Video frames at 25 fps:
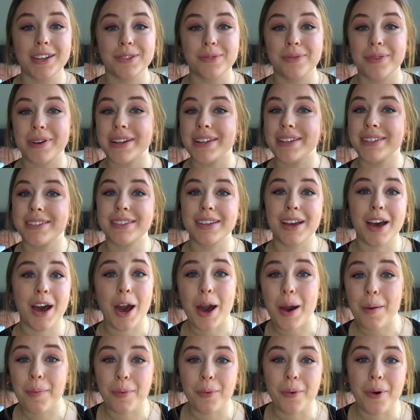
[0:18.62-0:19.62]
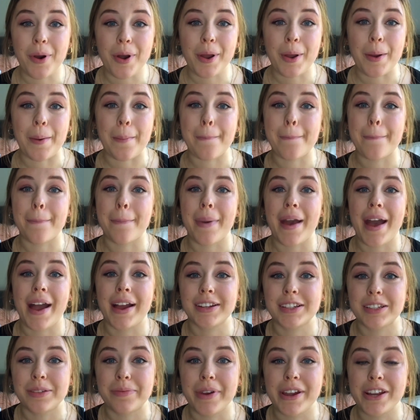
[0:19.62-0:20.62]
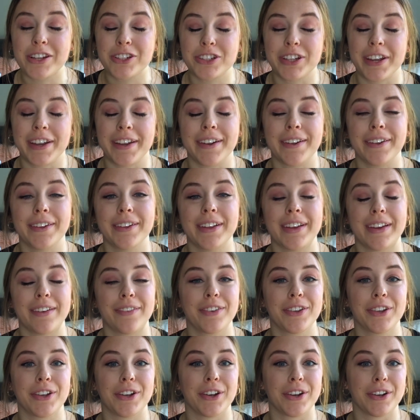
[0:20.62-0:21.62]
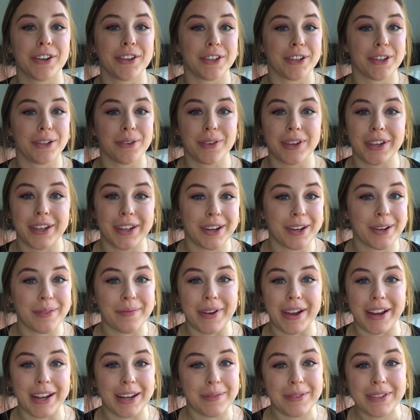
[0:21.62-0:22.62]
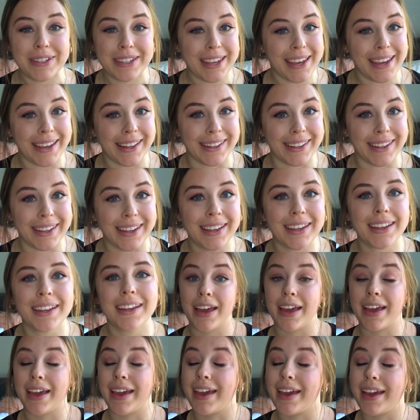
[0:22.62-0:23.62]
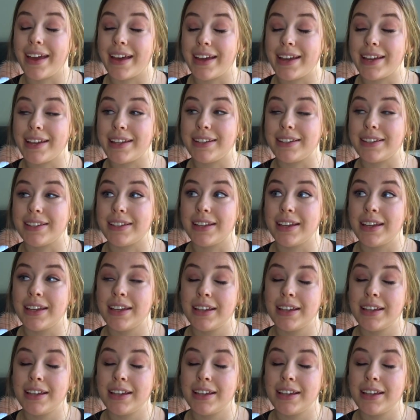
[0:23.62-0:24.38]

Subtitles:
guys, what is up? Welcome back to my channel. If you're new here, my name is Kaylee, and